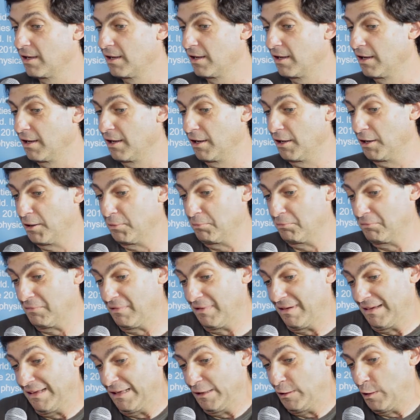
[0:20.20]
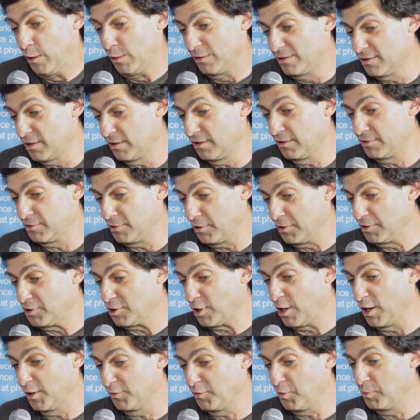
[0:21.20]
Um, you know, it's, it's, it's,
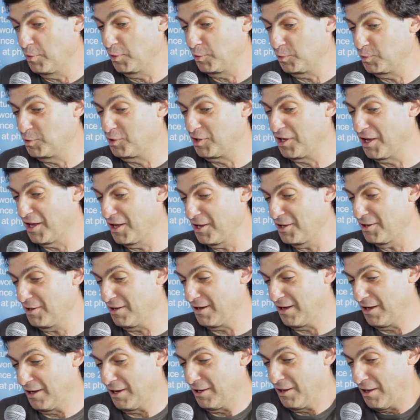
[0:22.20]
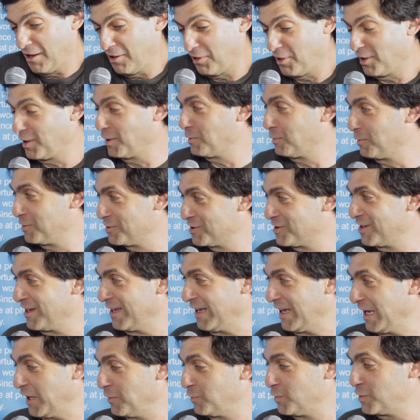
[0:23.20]
hard for me to say. Uh, I think it was uh,
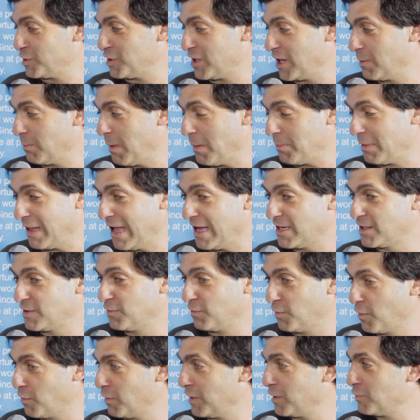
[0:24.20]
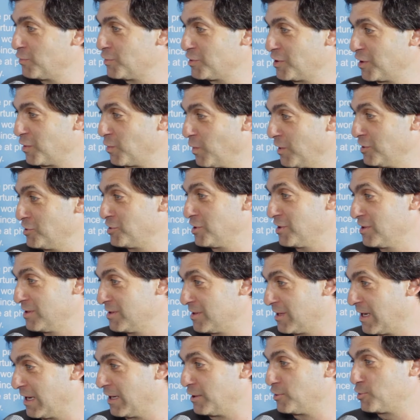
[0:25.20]
interesting. People asked very interesting
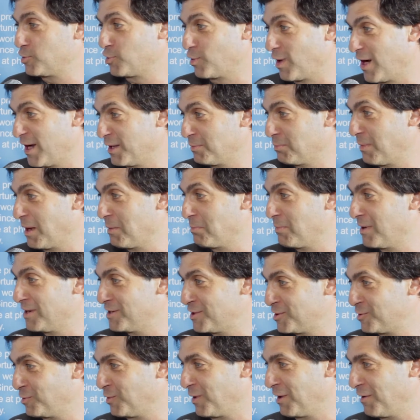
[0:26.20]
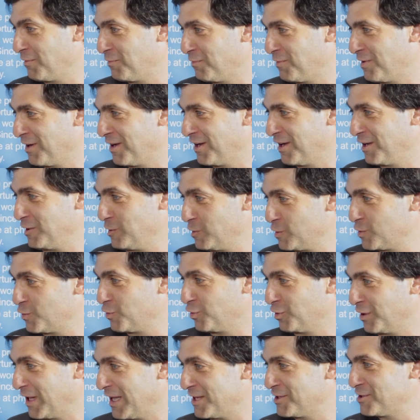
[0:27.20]
questions. I tried my best to give uh,
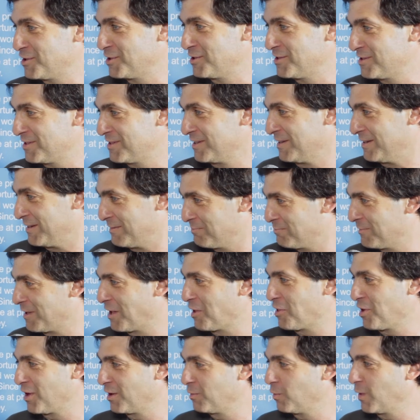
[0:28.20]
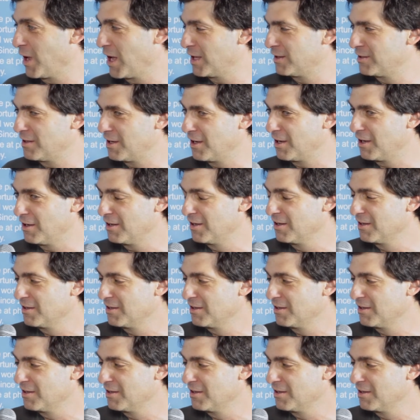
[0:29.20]
useful answers. Great. I think we had, uh,